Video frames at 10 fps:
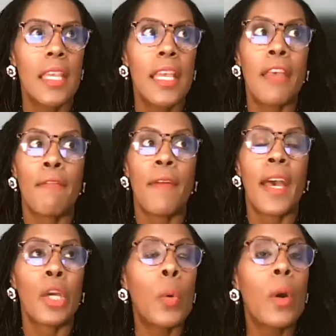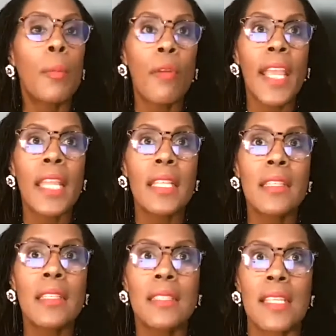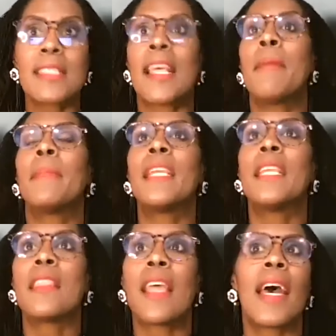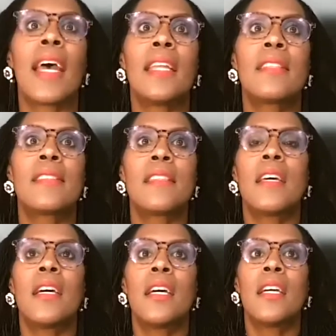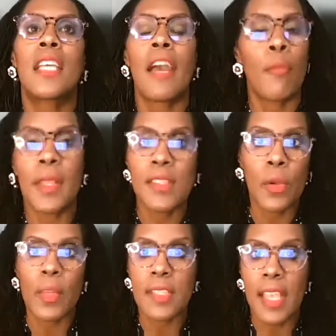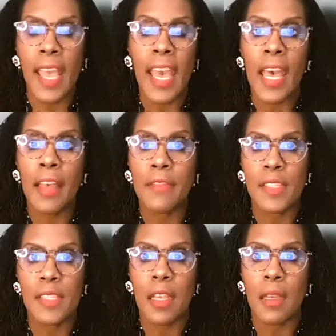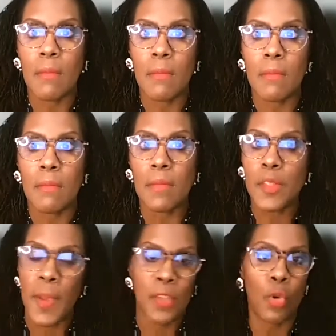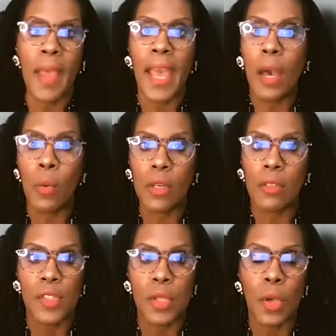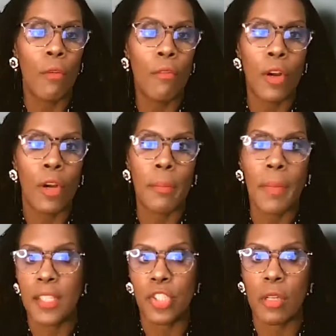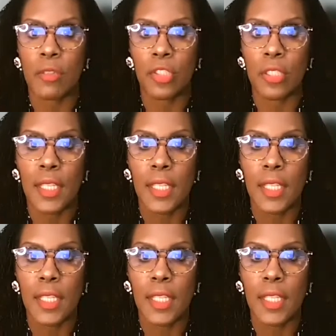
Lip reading: if I incorporate, does that mean that the government's going to have some special powers over my church?